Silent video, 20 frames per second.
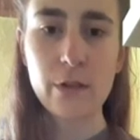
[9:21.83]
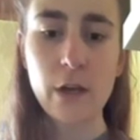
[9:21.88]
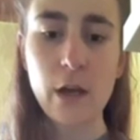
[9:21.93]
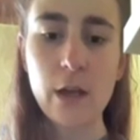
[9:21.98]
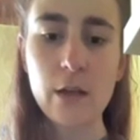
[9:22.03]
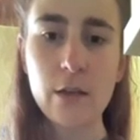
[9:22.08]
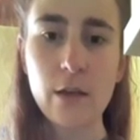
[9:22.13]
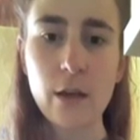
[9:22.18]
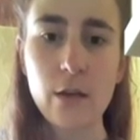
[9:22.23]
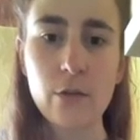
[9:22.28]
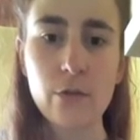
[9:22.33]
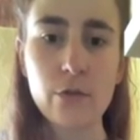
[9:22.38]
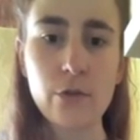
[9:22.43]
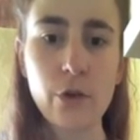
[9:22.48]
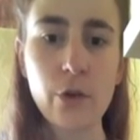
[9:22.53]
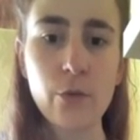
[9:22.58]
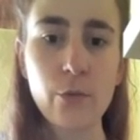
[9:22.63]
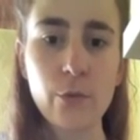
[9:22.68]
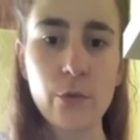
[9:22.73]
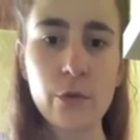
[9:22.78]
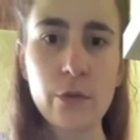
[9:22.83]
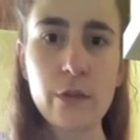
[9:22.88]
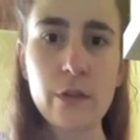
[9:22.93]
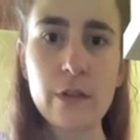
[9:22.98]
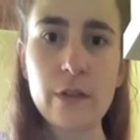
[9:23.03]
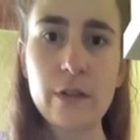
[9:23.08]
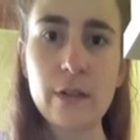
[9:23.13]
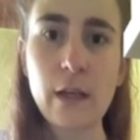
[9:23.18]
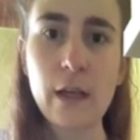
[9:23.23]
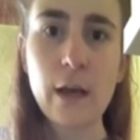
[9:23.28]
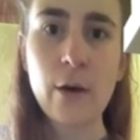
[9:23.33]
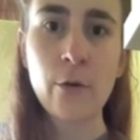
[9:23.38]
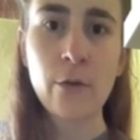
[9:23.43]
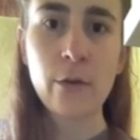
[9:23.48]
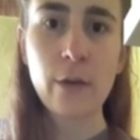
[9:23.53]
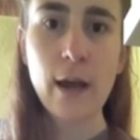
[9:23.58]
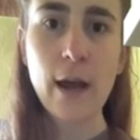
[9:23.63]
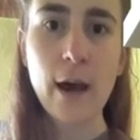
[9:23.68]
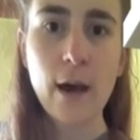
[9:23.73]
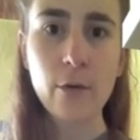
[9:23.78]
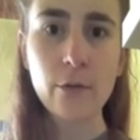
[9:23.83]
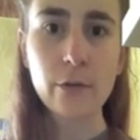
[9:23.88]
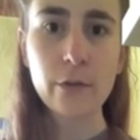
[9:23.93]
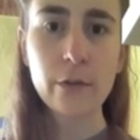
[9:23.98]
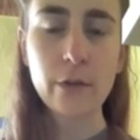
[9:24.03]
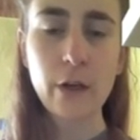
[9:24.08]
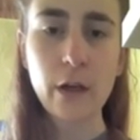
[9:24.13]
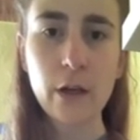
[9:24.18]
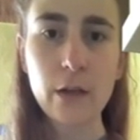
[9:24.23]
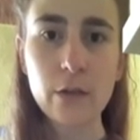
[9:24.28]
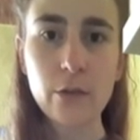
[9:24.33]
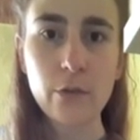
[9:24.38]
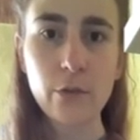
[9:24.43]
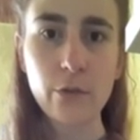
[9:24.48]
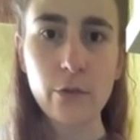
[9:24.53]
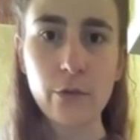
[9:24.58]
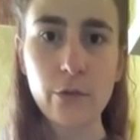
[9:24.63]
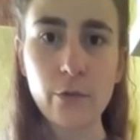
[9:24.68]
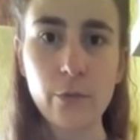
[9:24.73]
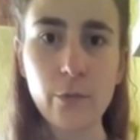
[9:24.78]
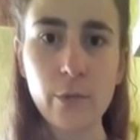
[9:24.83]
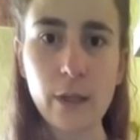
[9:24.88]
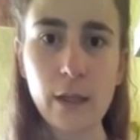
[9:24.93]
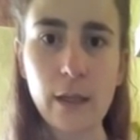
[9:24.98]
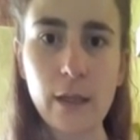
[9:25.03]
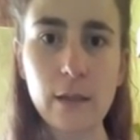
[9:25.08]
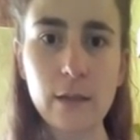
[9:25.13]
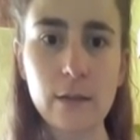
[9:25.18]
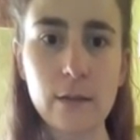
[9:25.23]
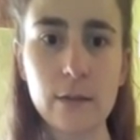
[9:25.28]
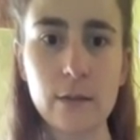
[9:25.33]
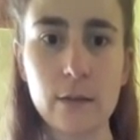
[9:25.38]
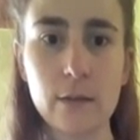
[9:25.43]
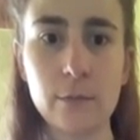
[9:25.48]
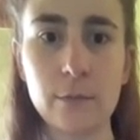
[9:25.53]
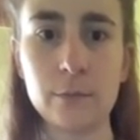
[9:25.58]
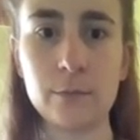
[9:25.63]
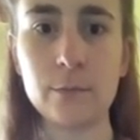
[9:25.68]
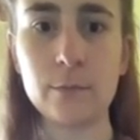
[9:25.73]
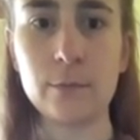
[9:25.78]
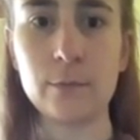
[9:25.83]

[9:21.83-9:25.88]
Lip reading: the side that you don't want to see on the outside on your beads.